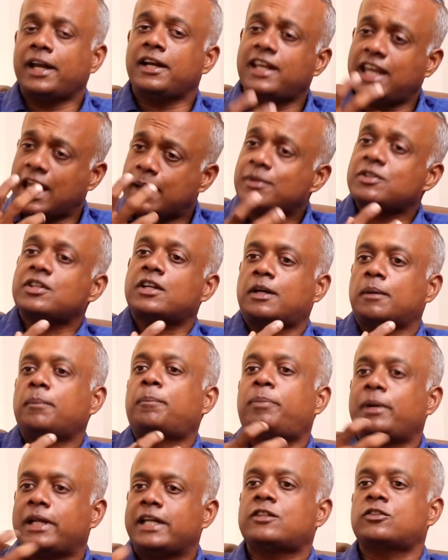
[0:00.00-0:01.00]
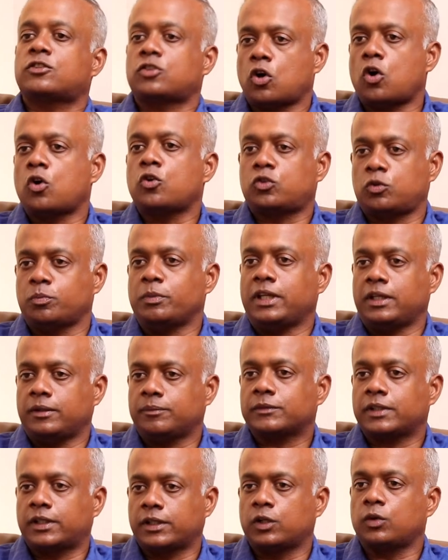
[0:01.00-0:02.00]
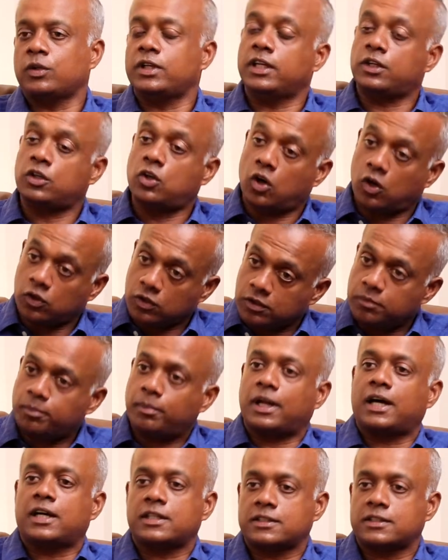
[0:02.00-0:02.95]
And it came as a complete song to me. You know, he'd gotten